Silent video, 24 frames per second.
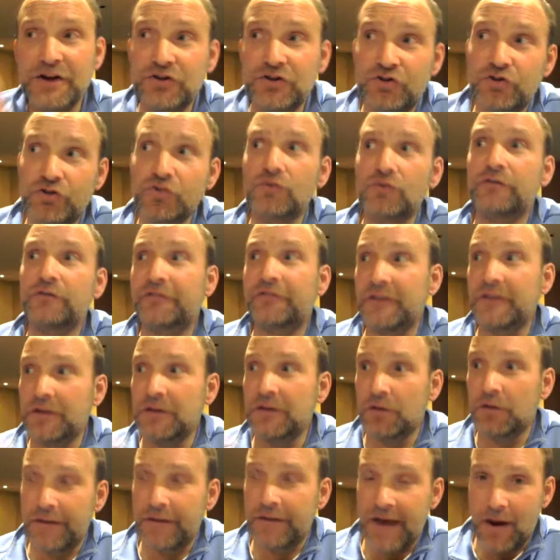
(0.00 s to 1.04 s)
do feel
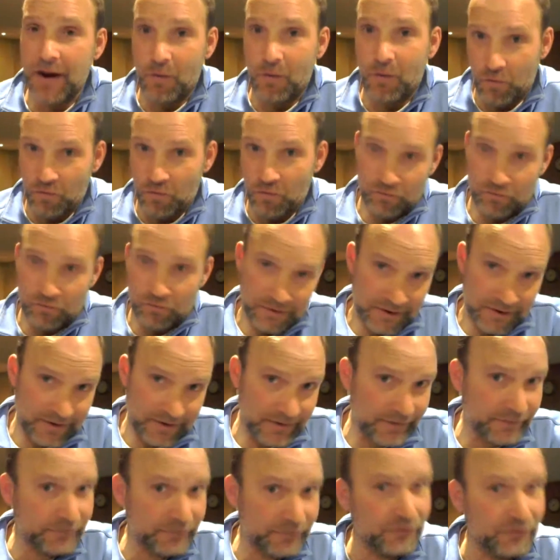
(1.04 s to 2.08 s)
that a
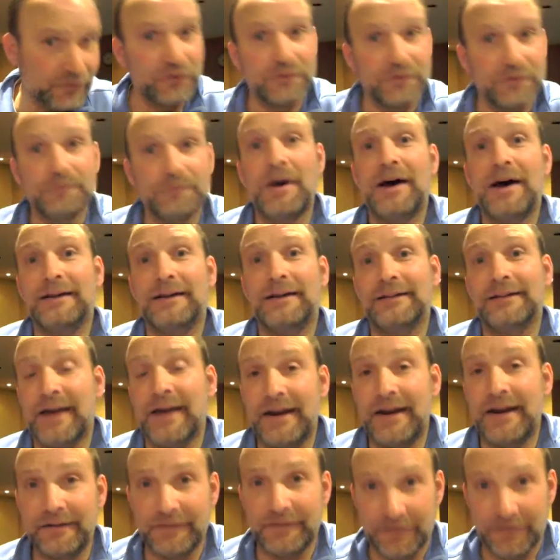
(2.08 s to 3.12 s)
certain model
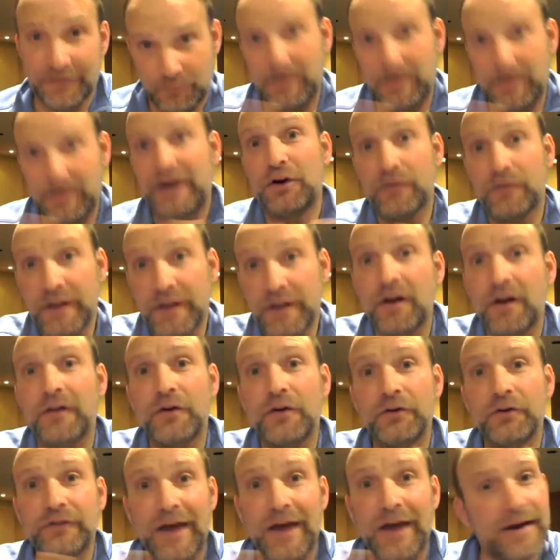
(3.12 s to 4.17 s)
guidance is better than others.
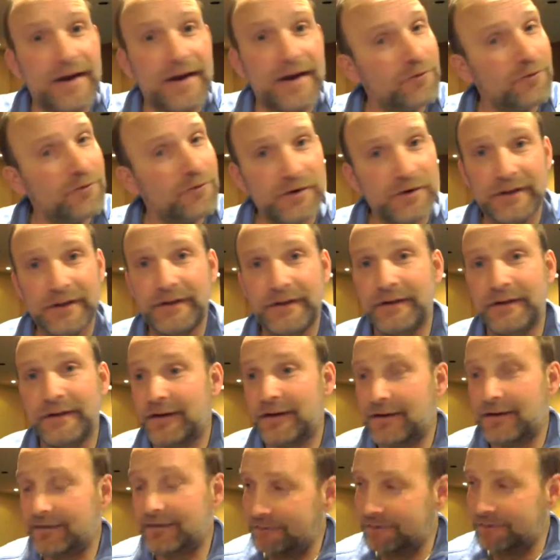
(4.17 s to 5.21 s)
I really,
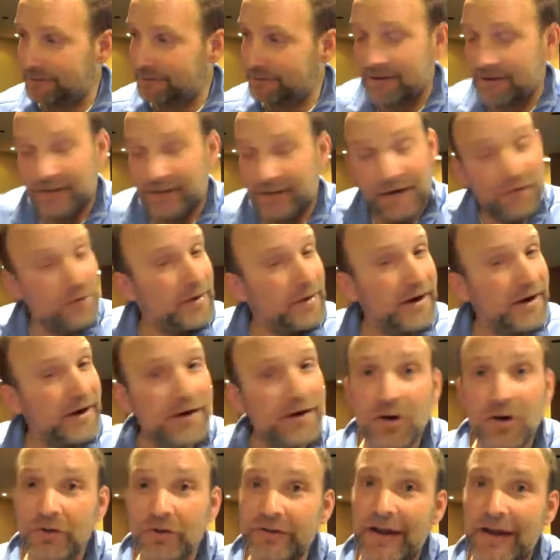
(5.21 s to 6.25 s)
as everybody
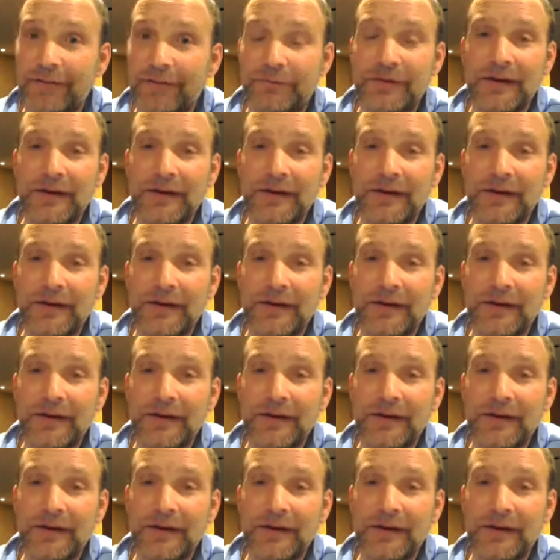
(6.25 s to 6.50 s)
knows, I